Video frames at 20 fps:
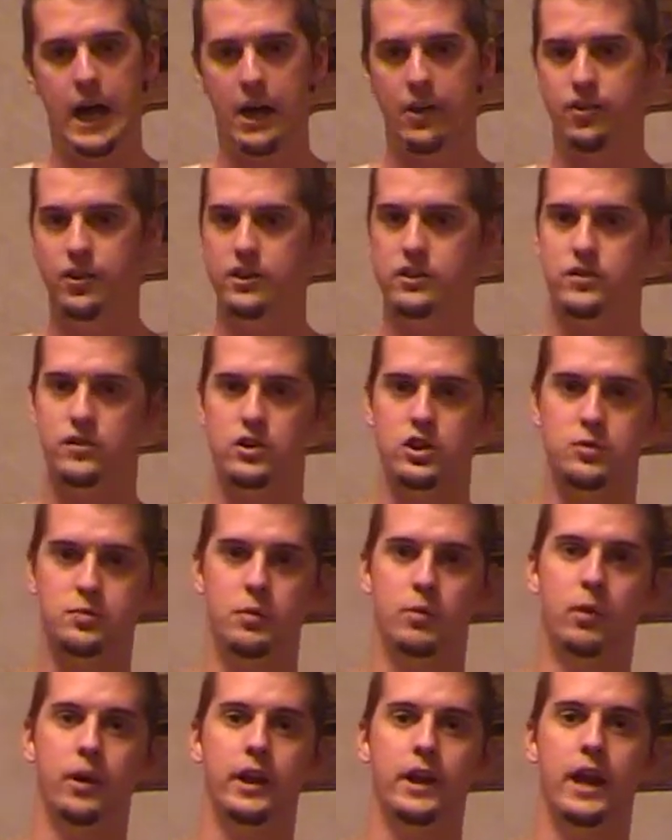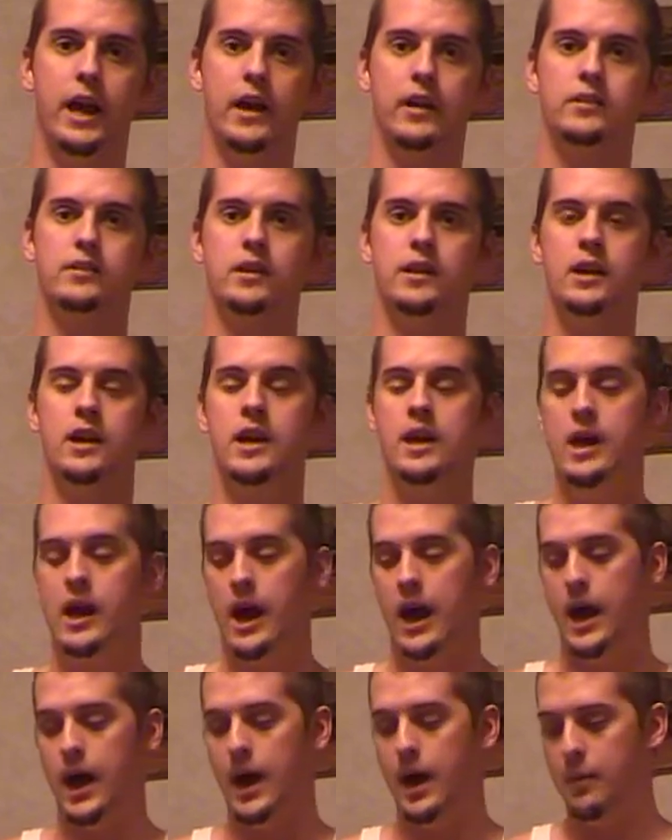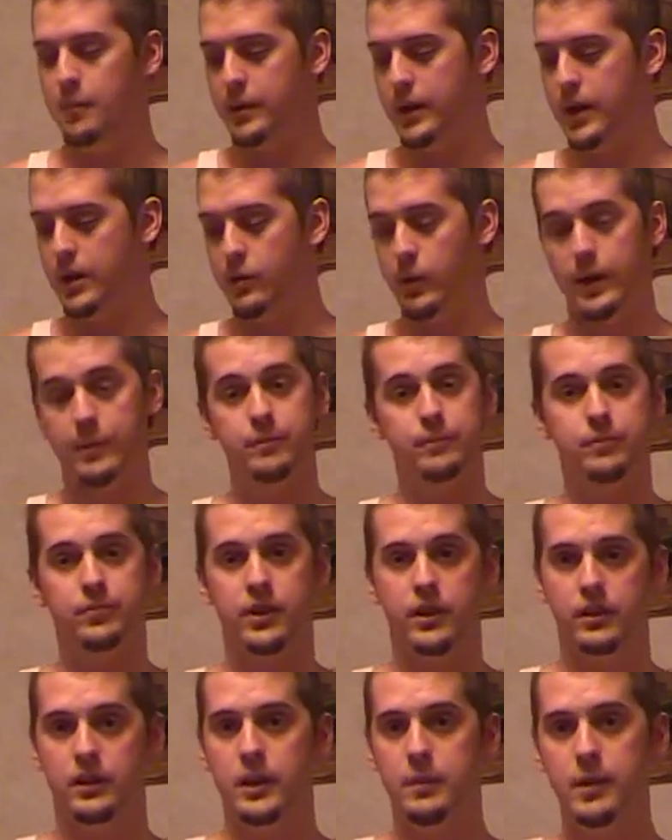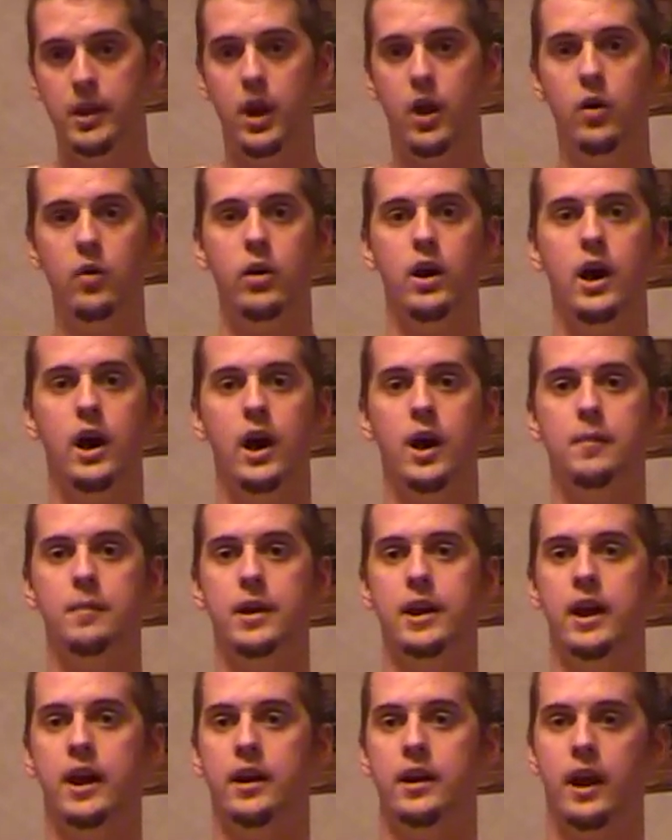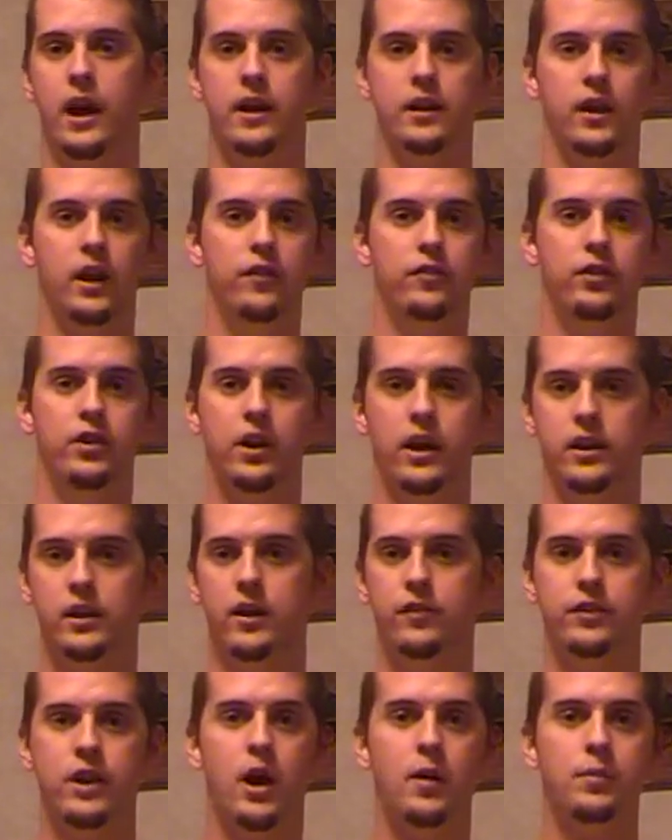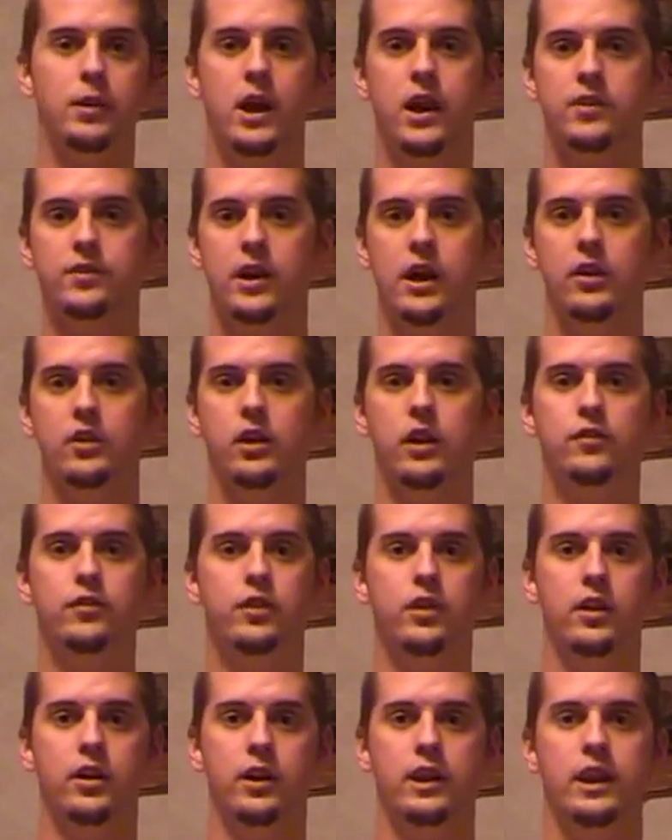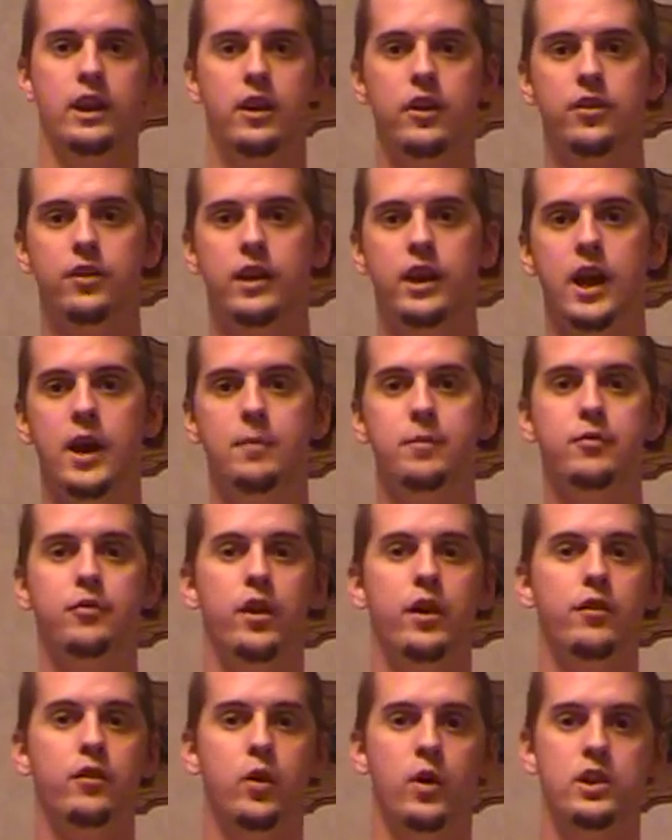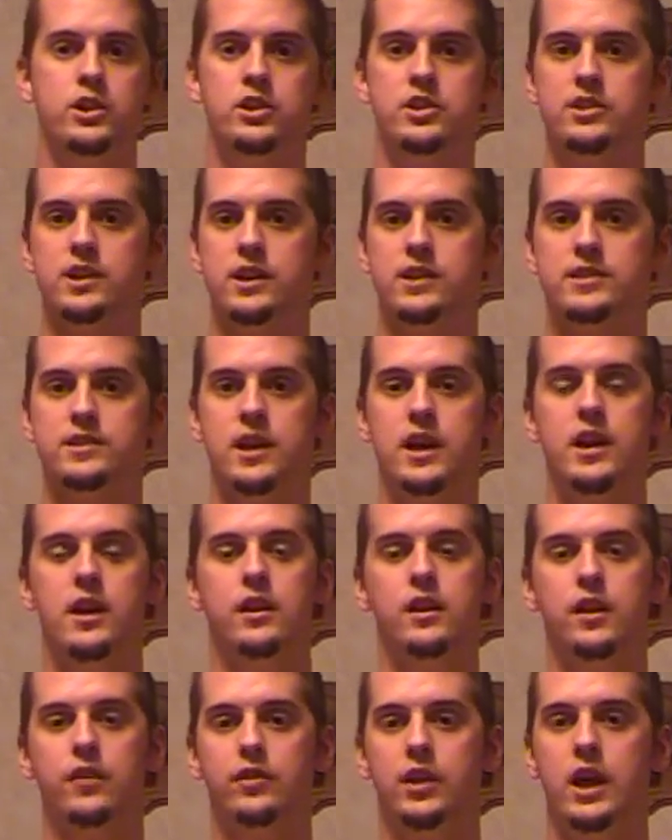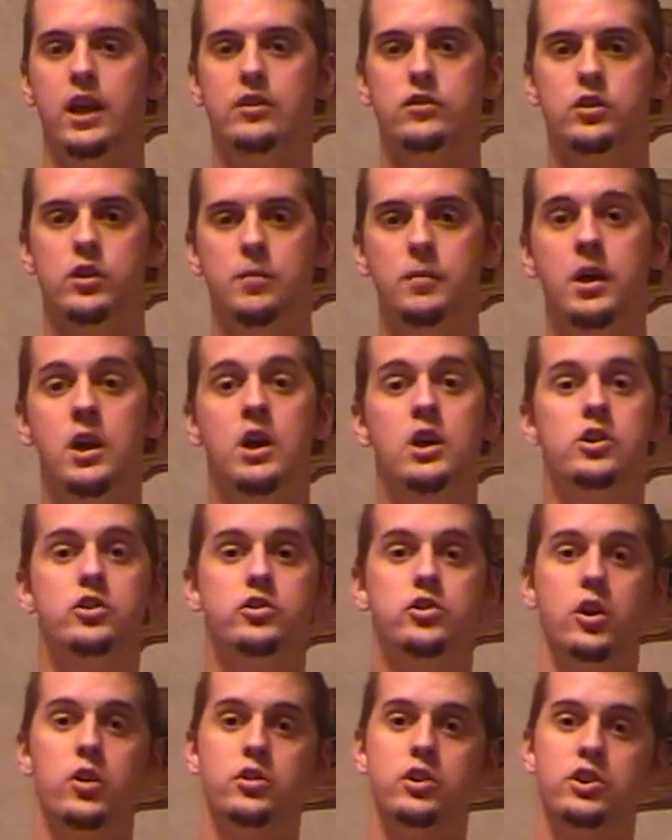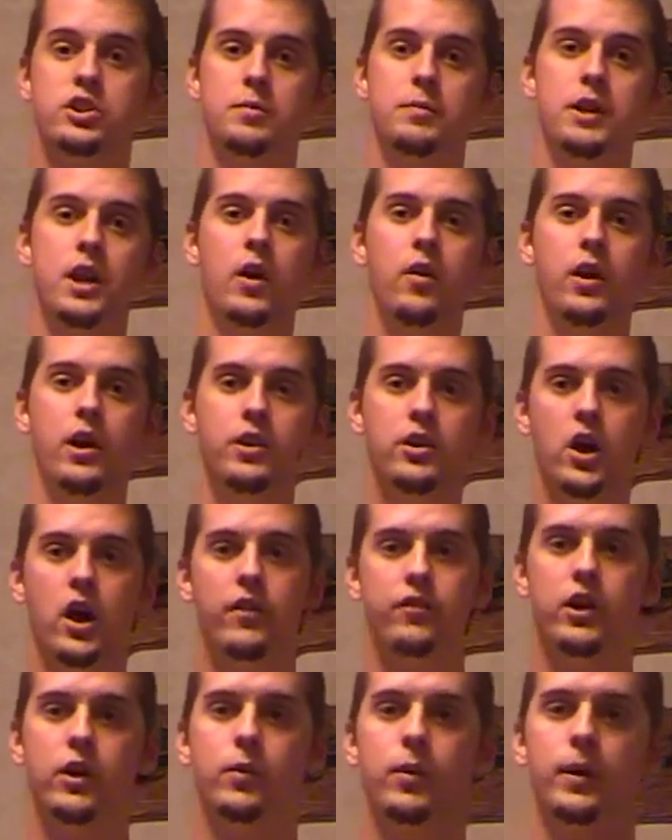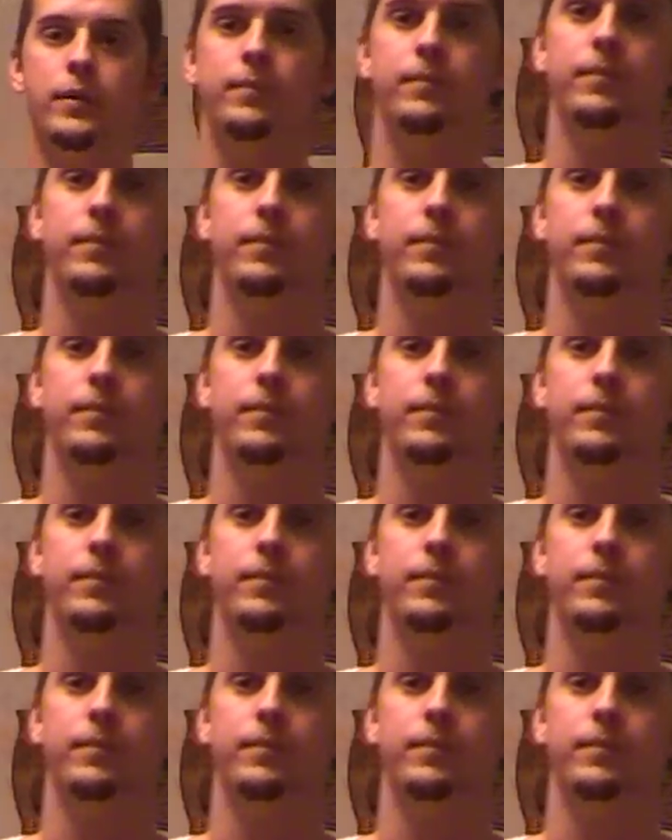Things have just been really hectic. But anyway, let me know, and I'd love to help you guys out. I'd love to get anything up. If you have questions, like I said, I'd love to answer them. So just let me know, and y'all have a good one.